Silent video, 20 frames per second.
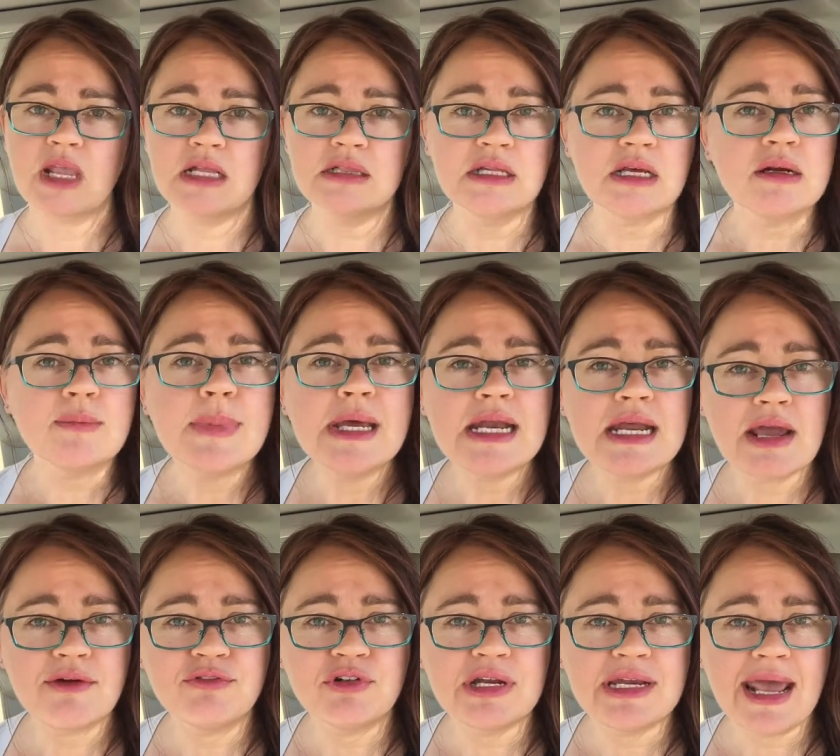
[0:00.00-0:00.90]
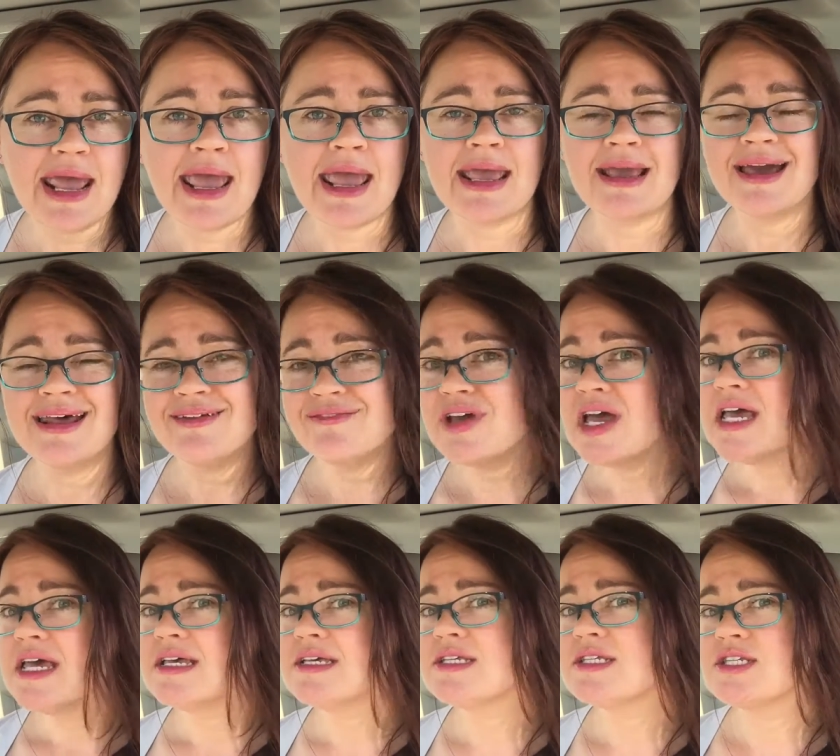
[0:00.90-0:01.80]
A little bit every day, kind of
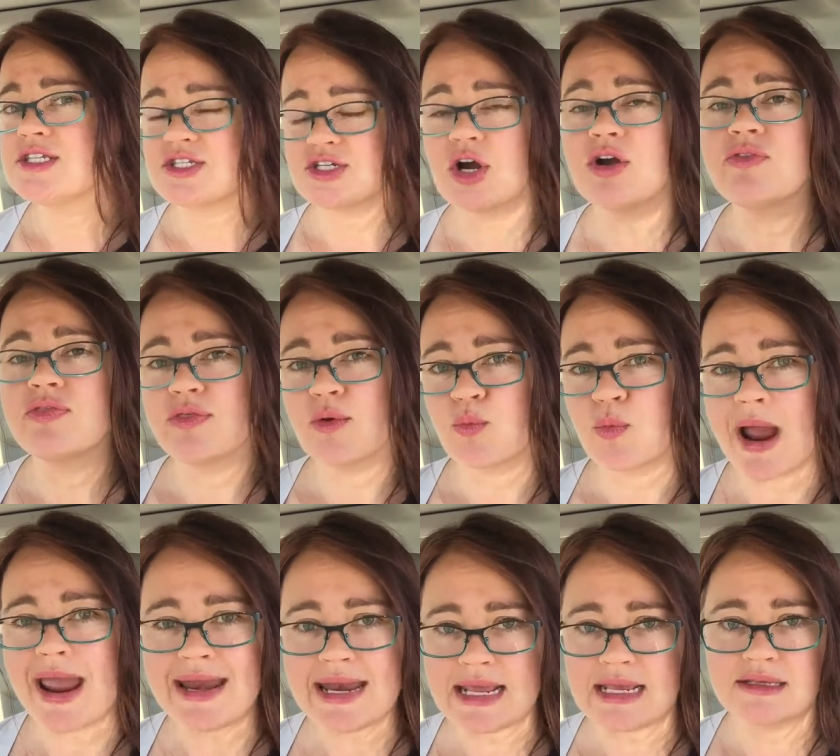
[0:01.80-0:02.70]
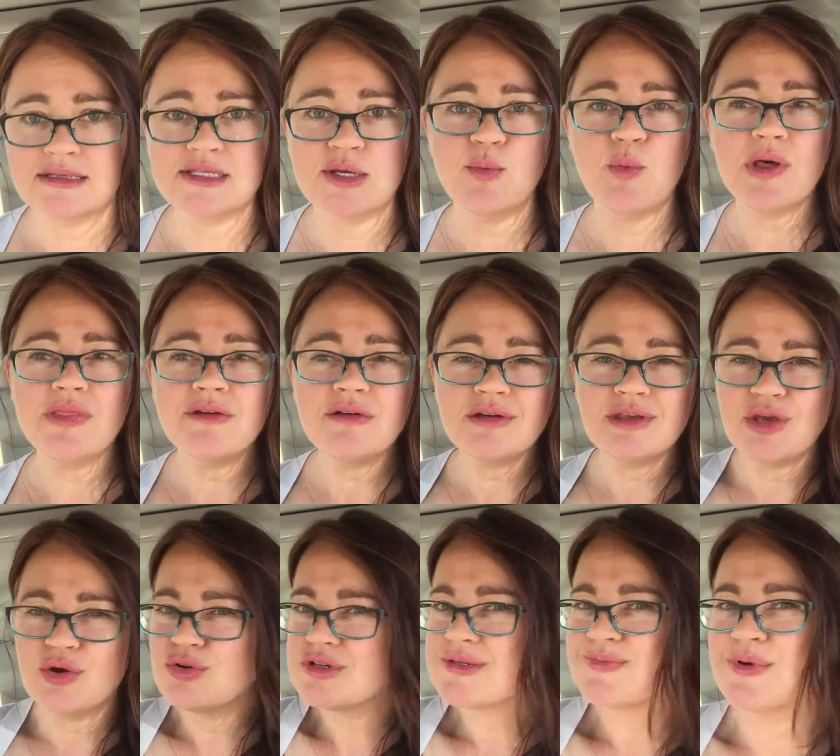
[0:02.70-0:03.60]
start the writing. So whether
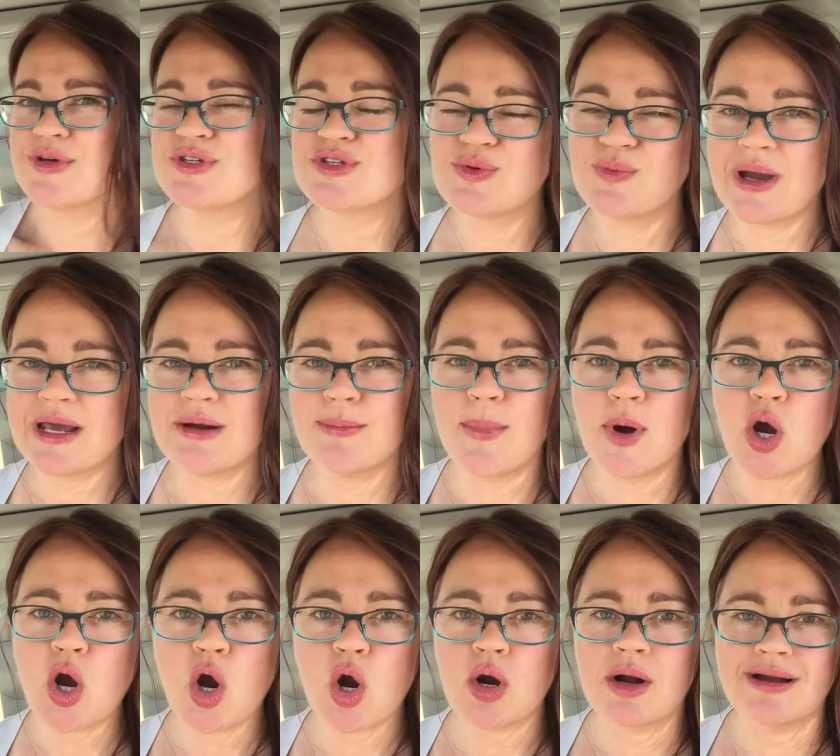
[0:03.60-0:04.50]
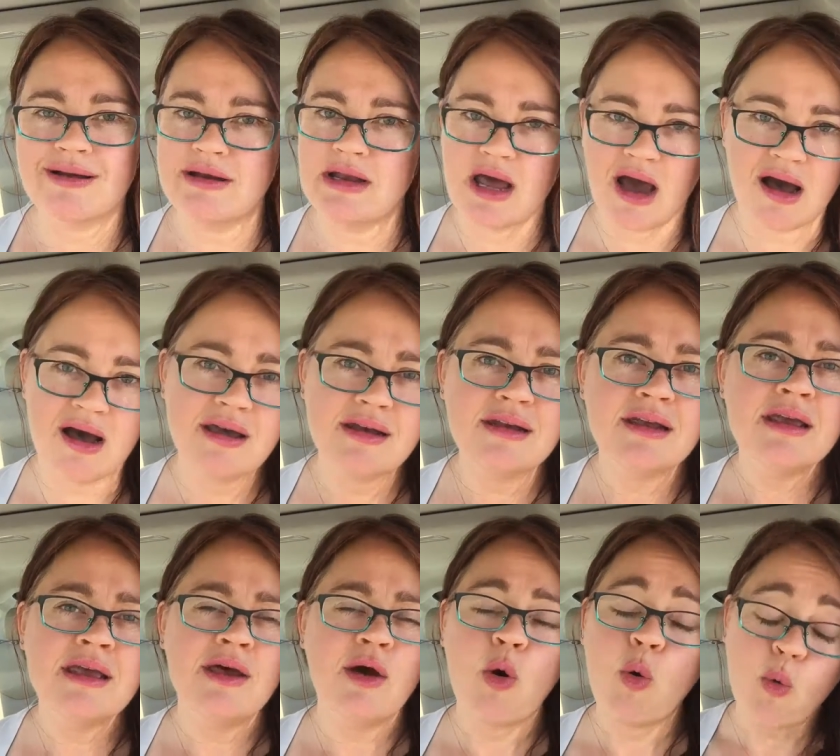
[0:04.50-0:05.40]
you're supposed to write a book or a not,
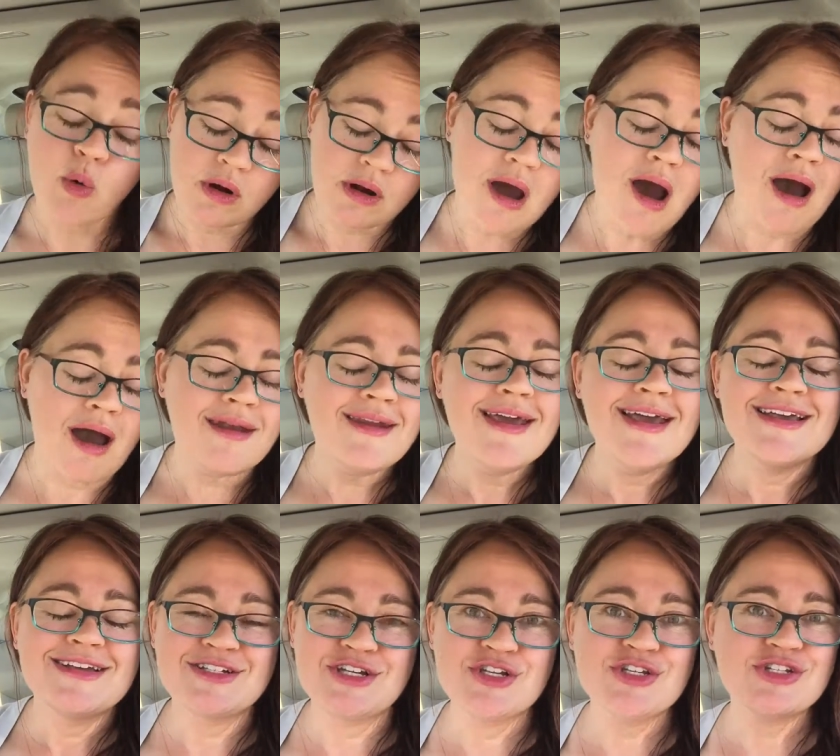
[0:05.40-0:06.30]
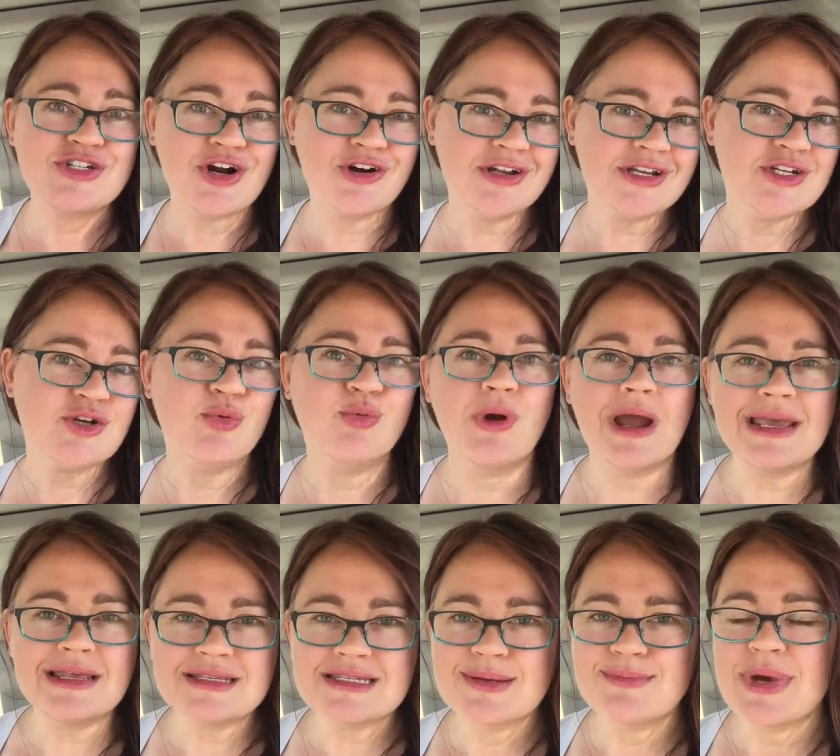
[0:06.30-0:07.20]
or not, just starting to
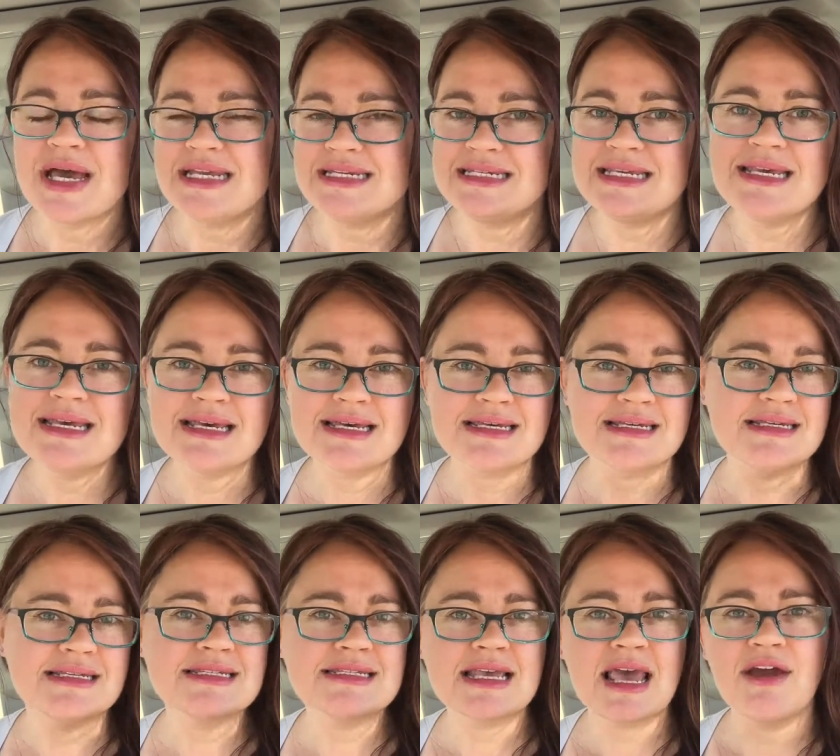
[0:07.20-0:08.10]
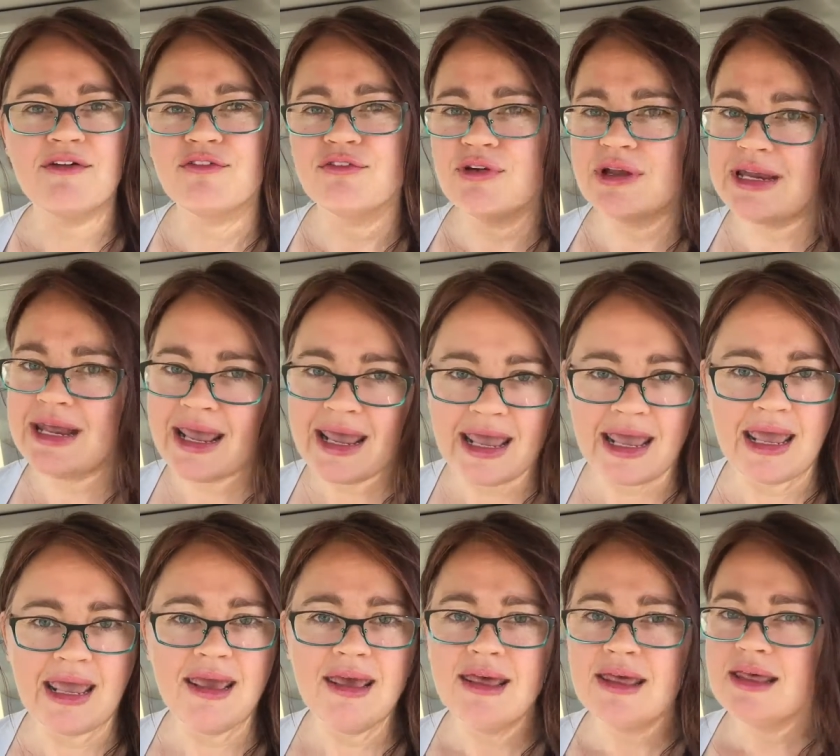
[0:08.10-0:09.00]
write some ideas every
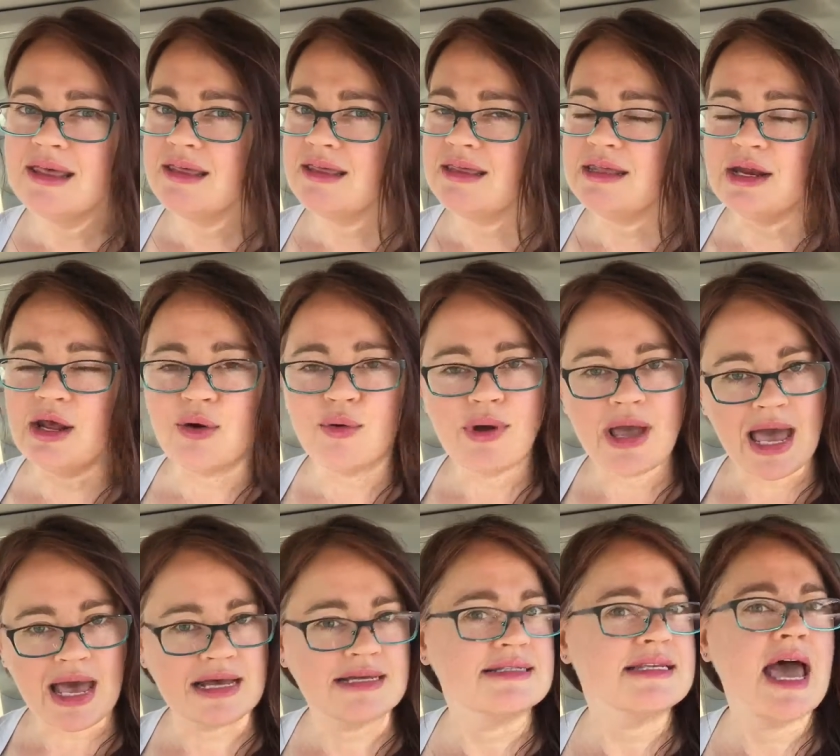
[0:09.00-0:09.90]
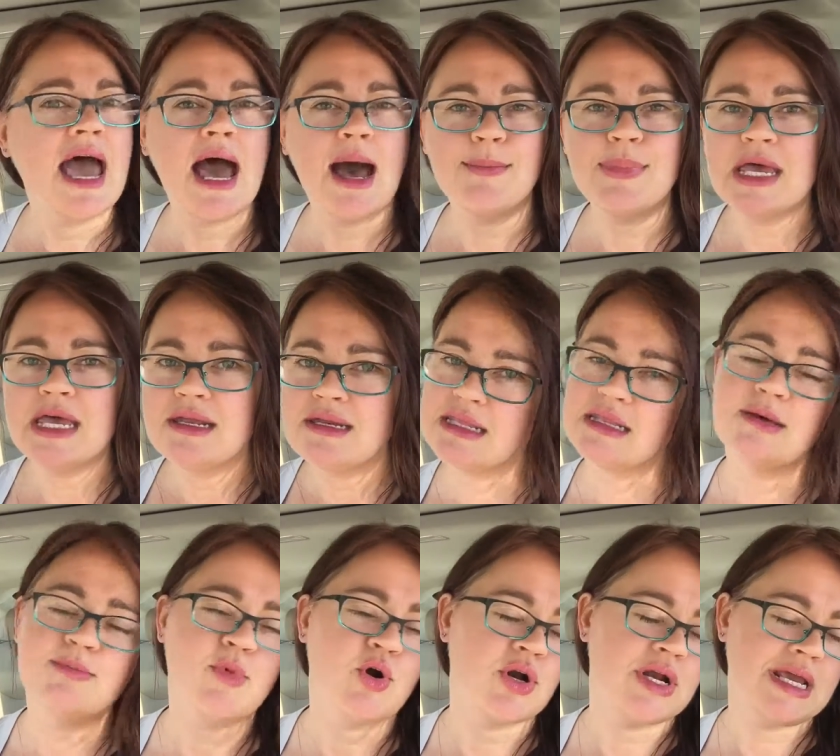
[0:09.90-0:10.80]
day, you know, as a habit in
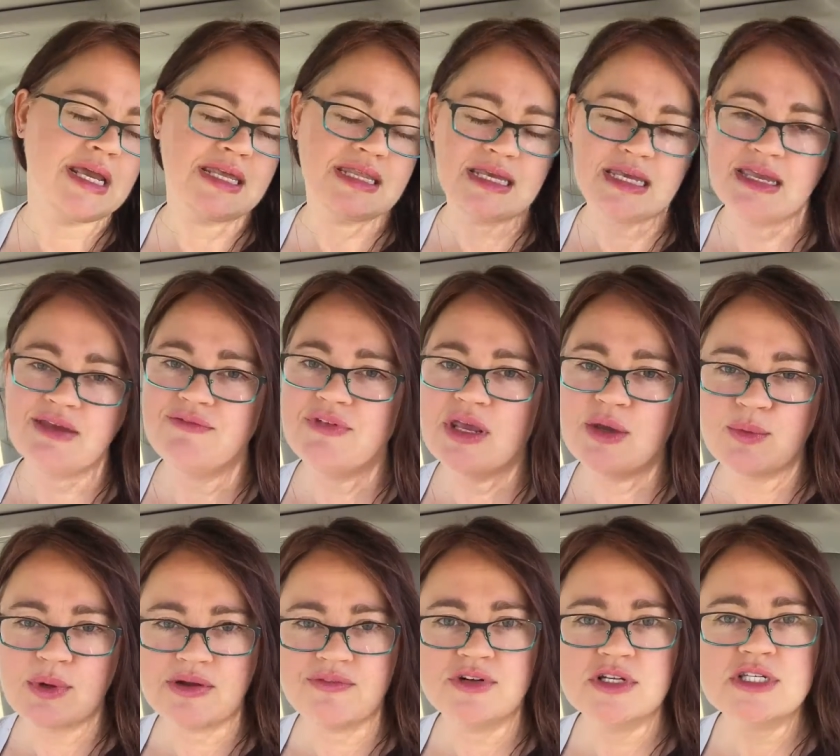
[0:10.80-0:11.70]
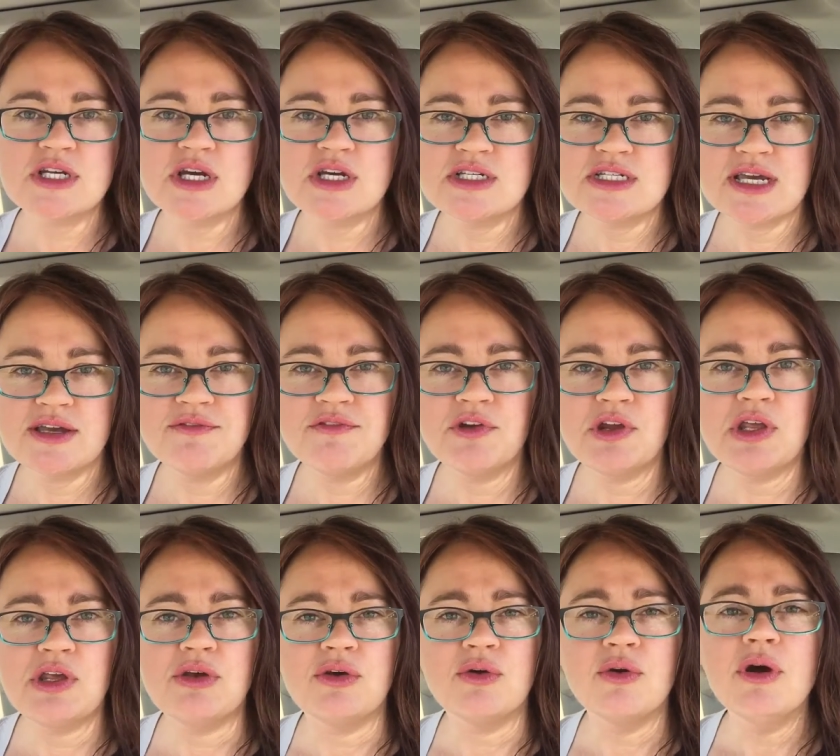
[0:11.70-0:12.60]
the morning, in the evening, whatever's a good time for
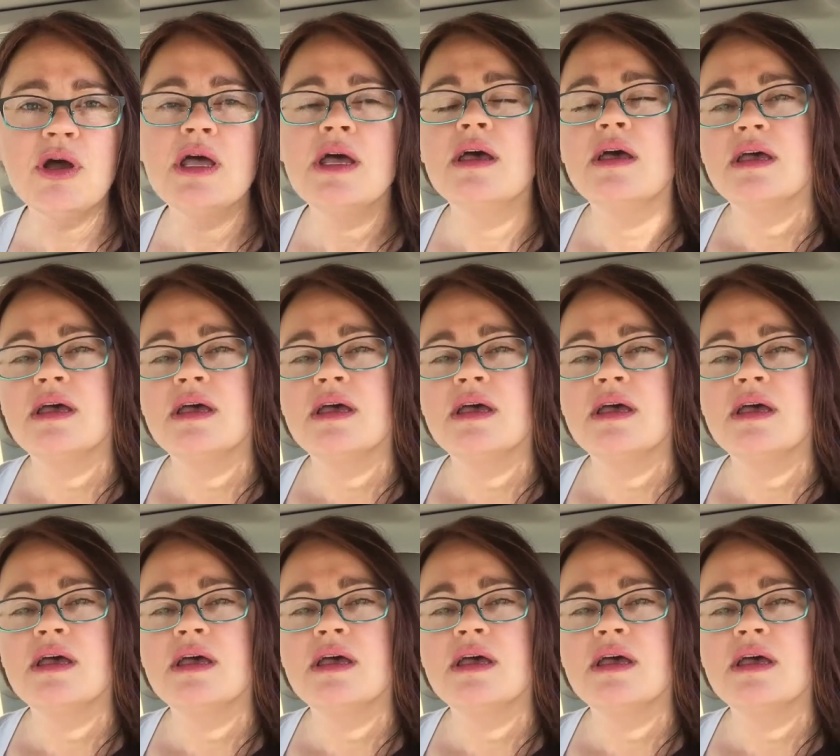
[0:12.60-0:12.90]
you,